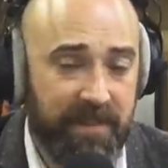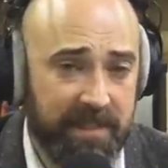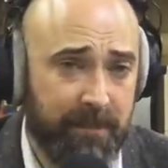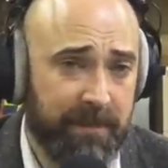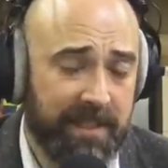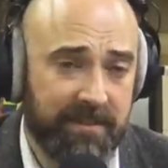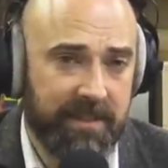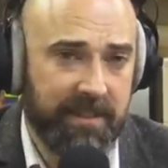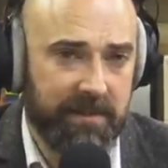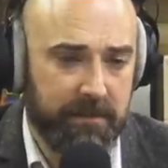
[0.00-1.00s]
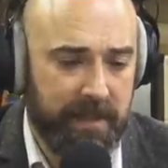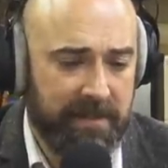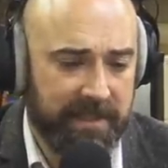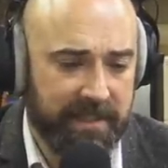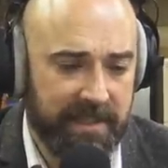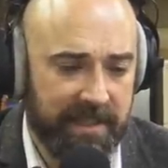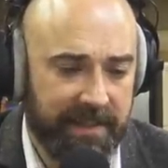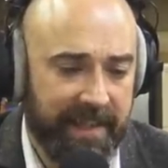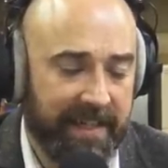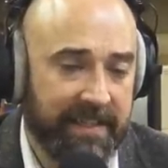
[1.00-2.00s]
something you know nefarious like
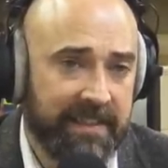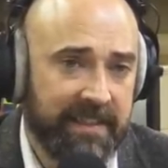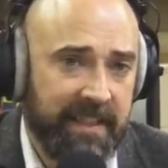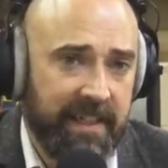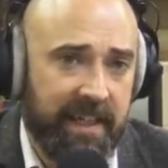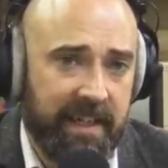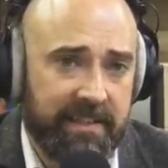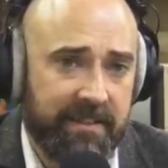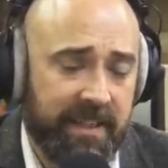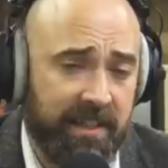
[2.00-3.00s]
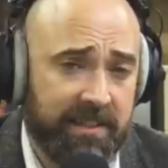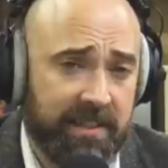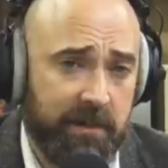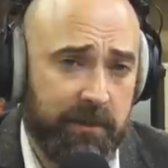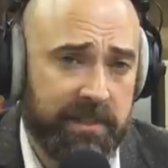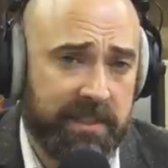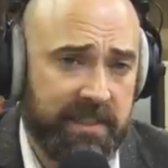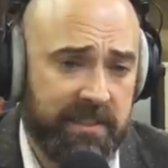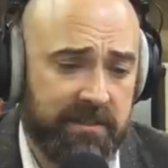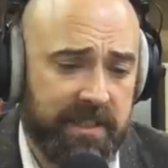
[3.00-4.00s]
that mm-hmm. uh, so it's hard mm-hmm. to know what to
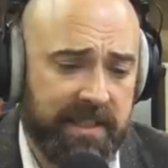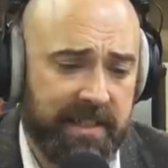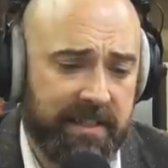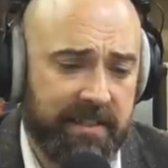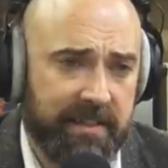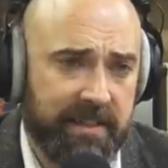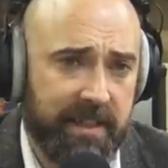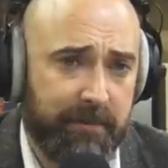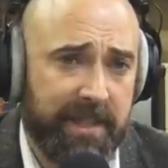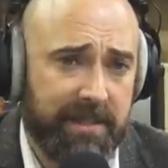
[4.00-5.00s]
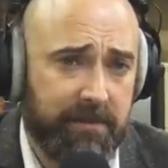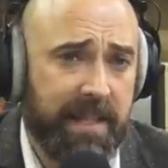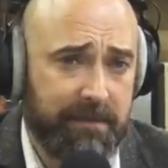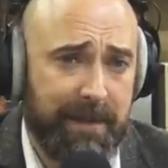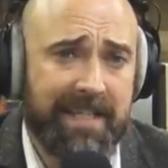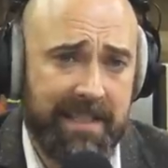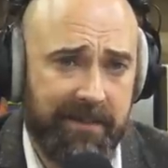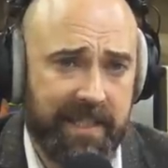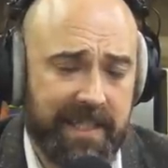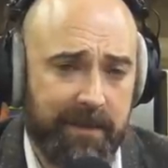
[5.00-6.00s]
do yeah yeah but there's there's plenty of
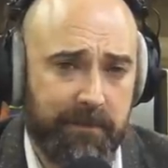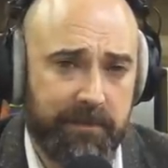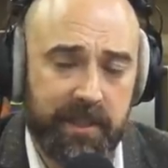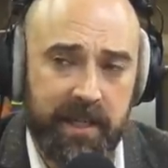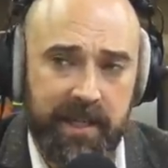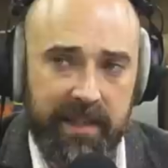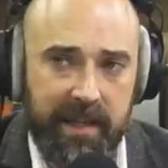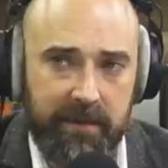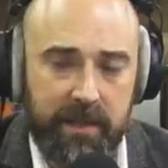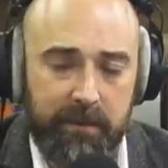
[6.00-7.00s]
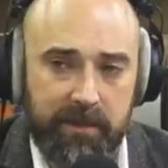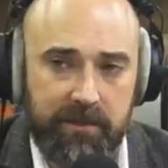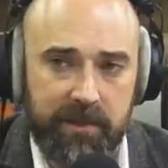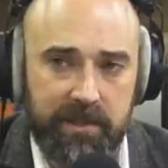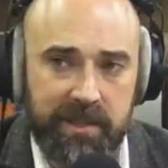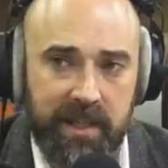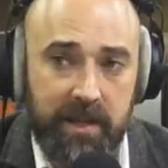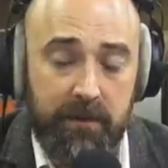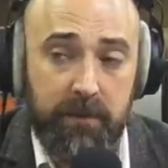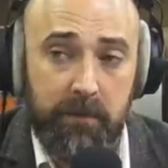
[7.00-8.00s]
examples that i've come across
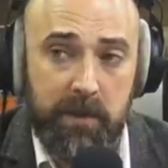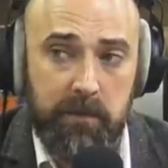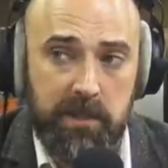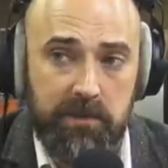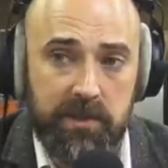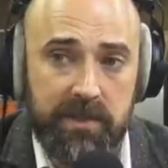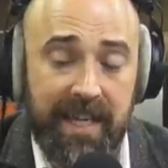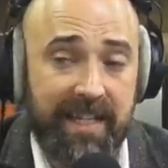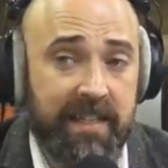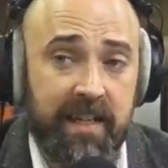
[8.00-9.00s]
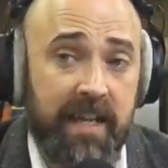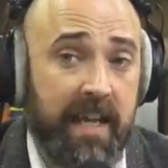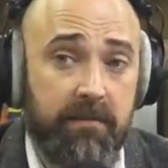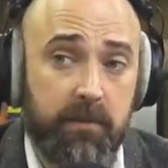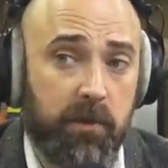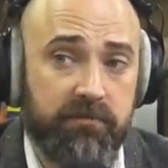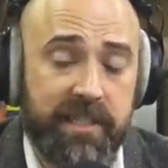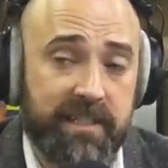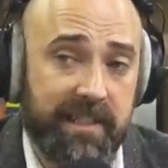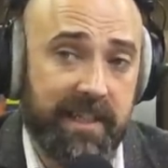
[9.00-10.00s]
from computers and even more
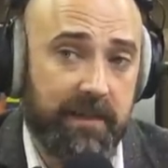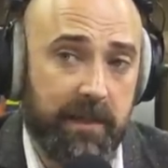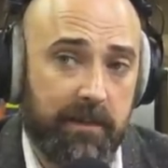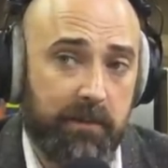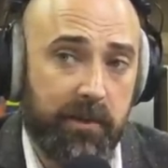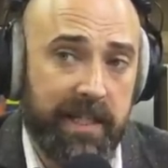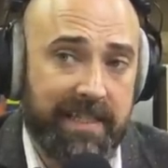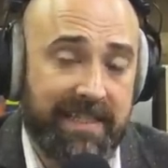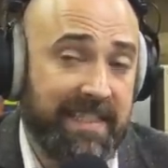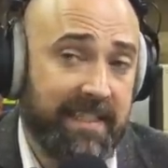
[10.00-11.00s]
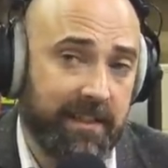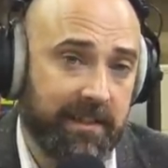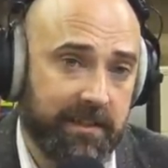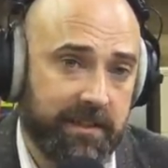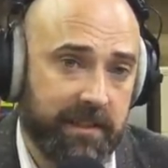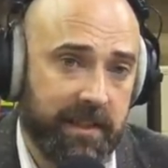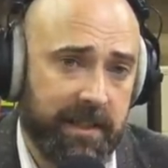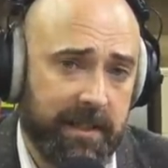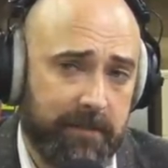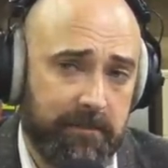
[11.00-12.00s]
recently i, I bought an sd card
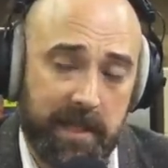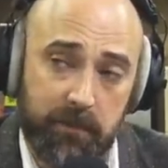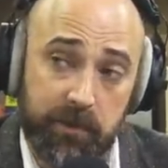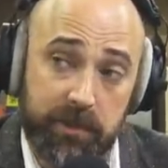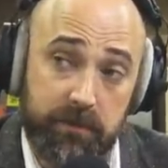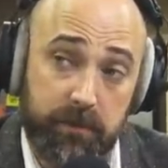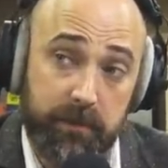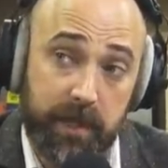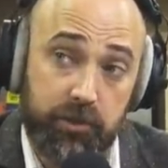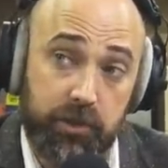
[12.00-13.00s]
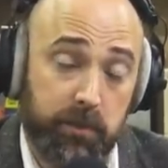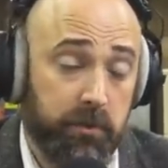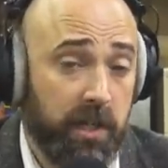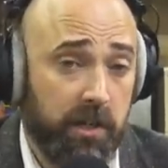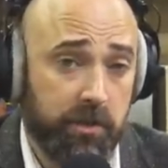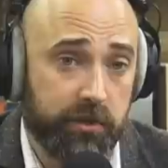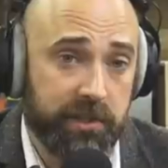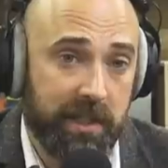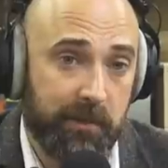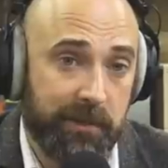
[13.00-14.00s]
um, it was from a shop called
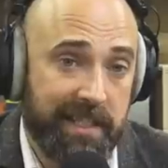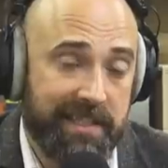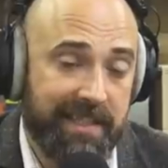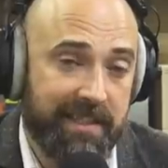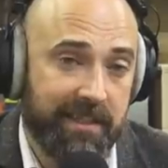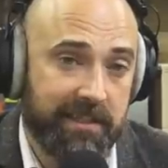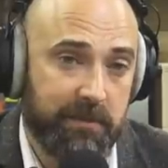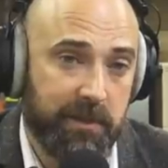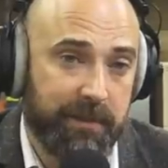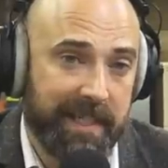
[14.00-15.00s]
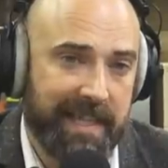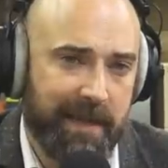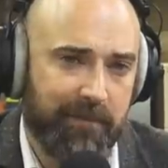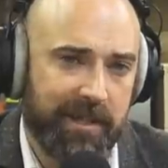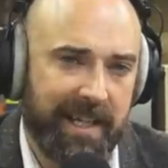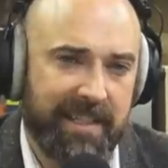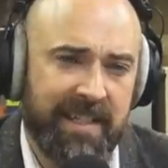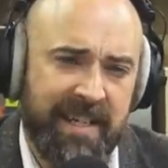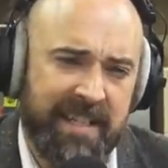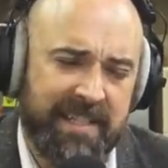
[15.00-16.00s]
argos i bought an sd card to put in my camera and
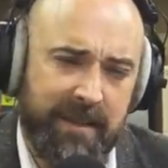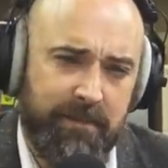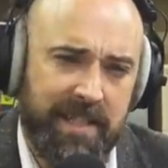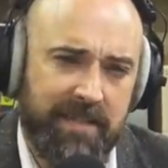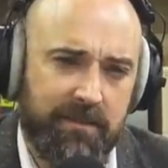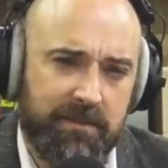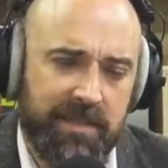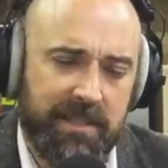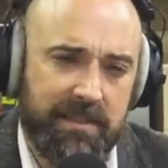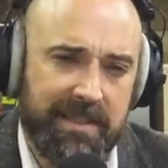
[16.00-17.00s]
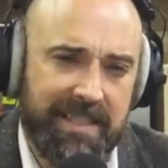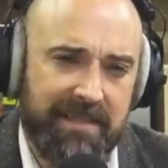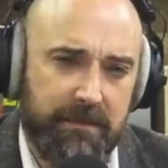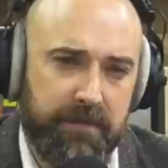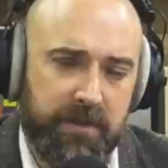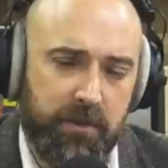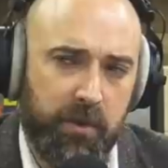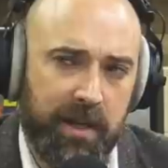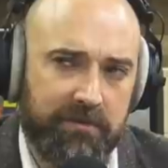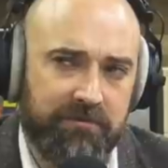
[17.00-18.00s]
something just didn't feel
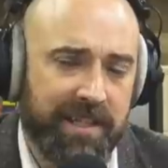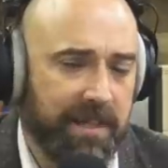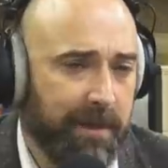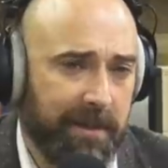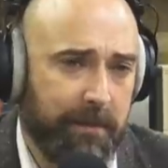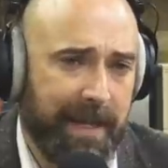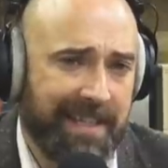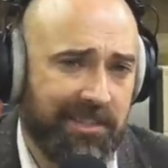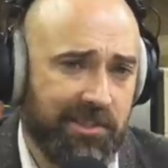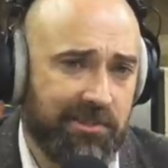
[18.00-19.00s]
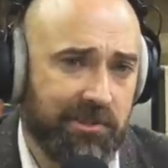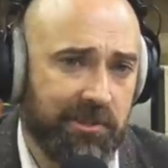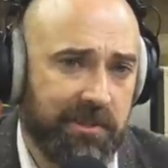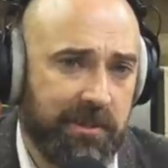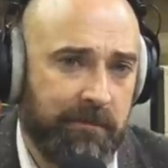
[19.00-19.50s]
quite right about the packaging john